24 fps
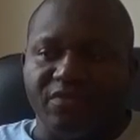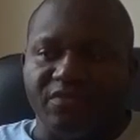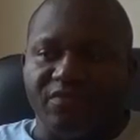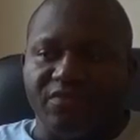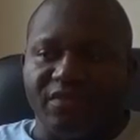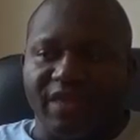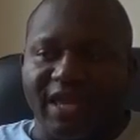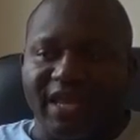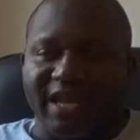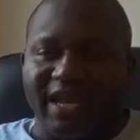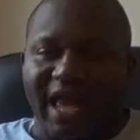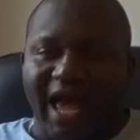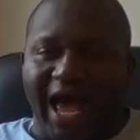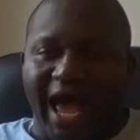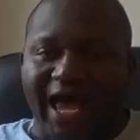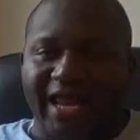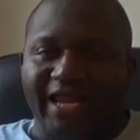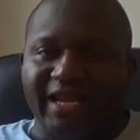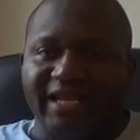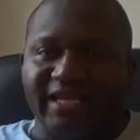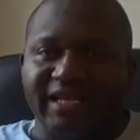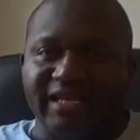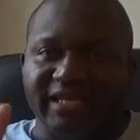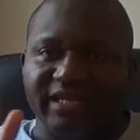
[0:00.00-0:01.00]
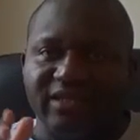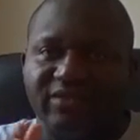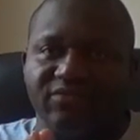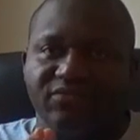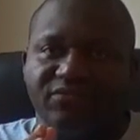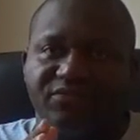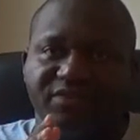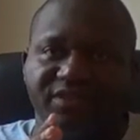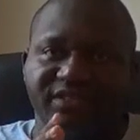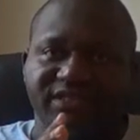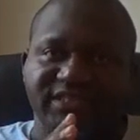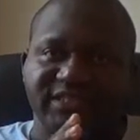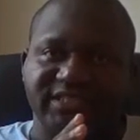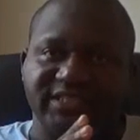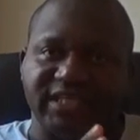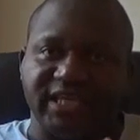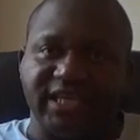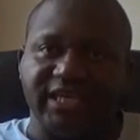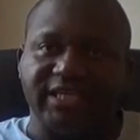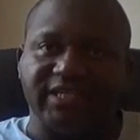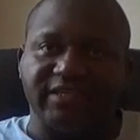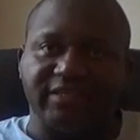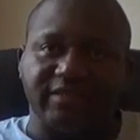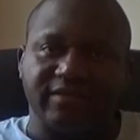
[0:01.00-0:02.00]
that I leave the
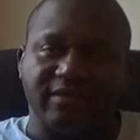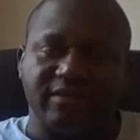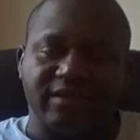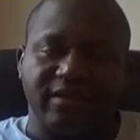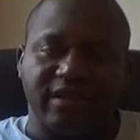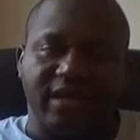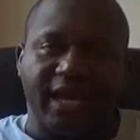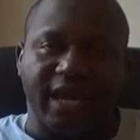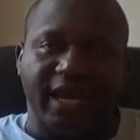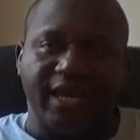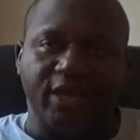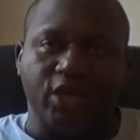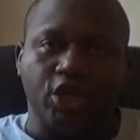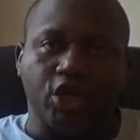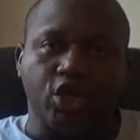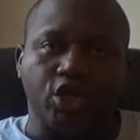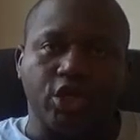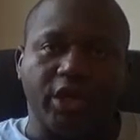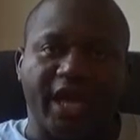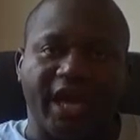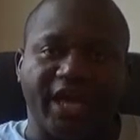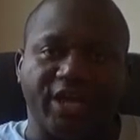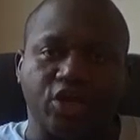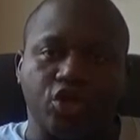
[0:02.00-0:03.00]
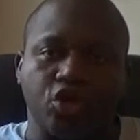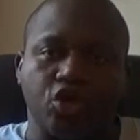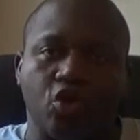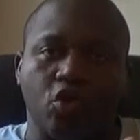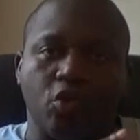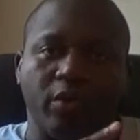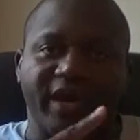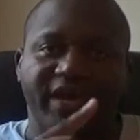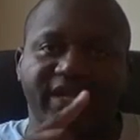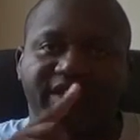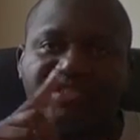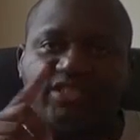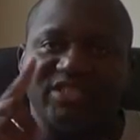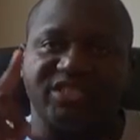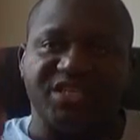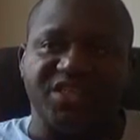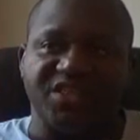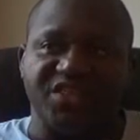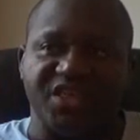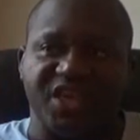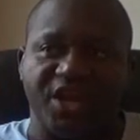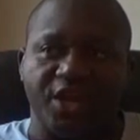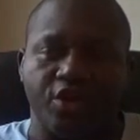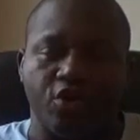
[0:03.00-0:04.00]
seat and go into
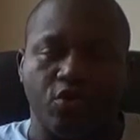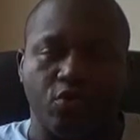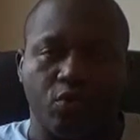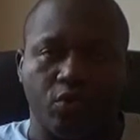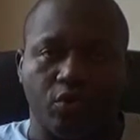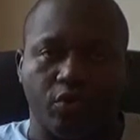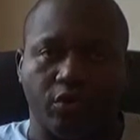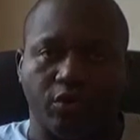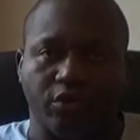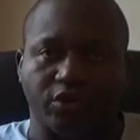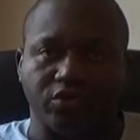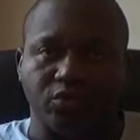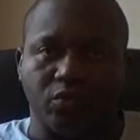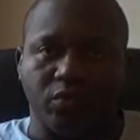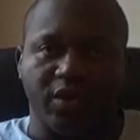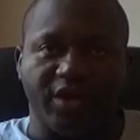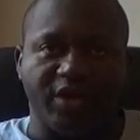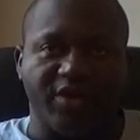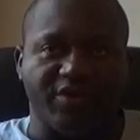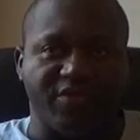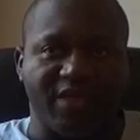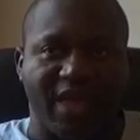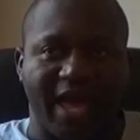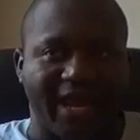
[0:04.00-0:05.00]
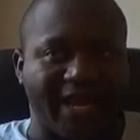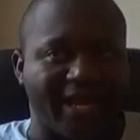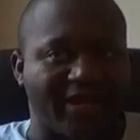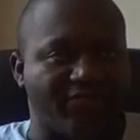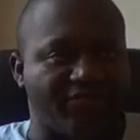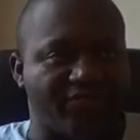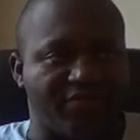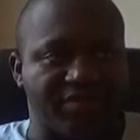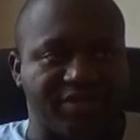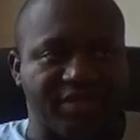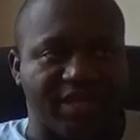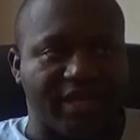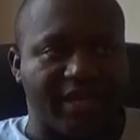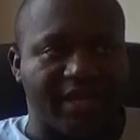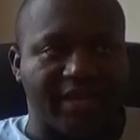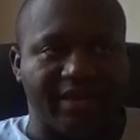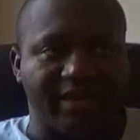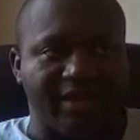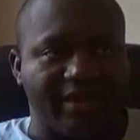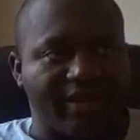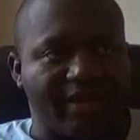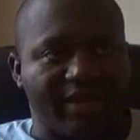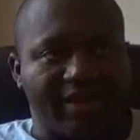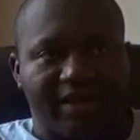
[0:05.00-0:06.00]
their world where that everything
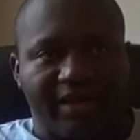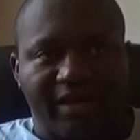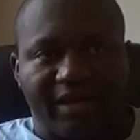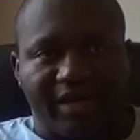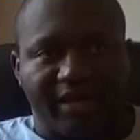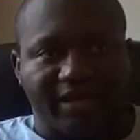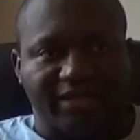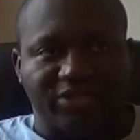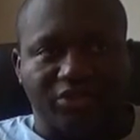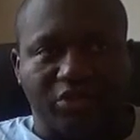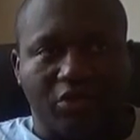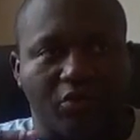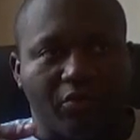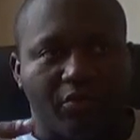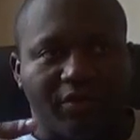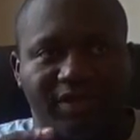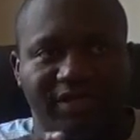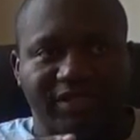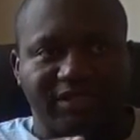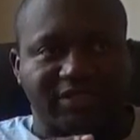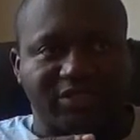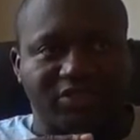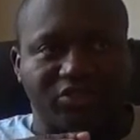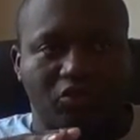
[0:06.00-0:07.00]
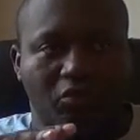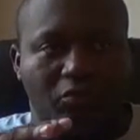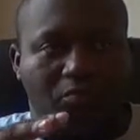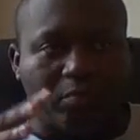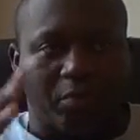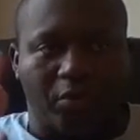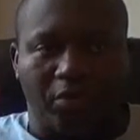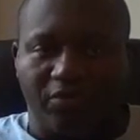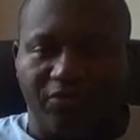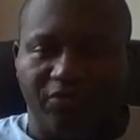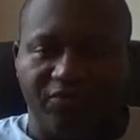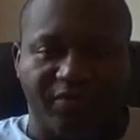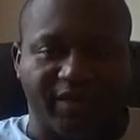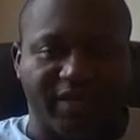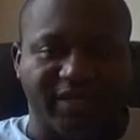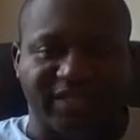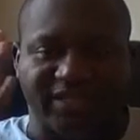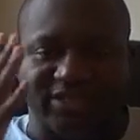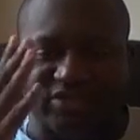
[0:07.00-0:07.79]
is always, you know, perfect.